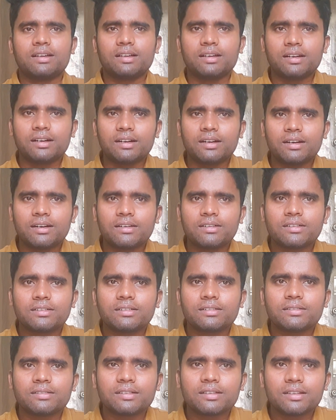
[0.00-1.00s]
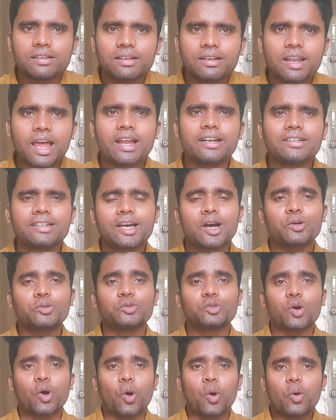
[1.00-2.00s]
write
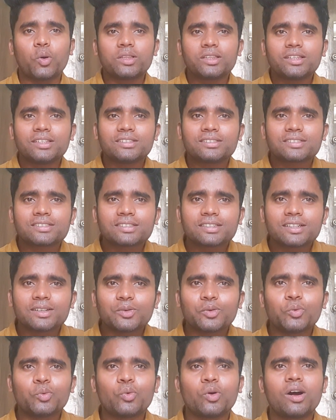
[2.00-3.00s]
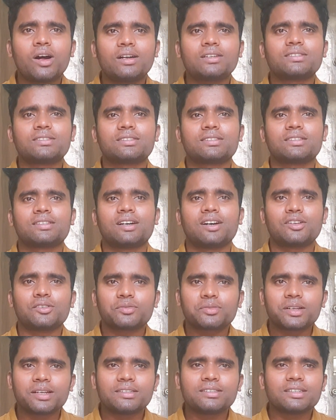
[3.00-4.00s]
down all these words or
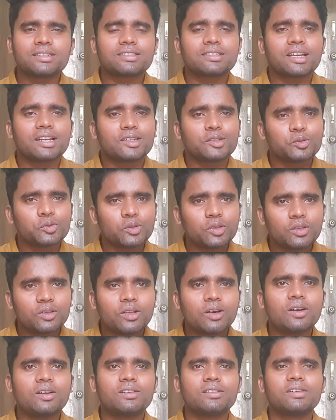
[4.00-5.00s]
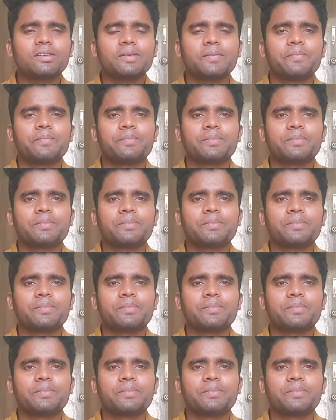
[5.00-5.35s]
phrases that you learn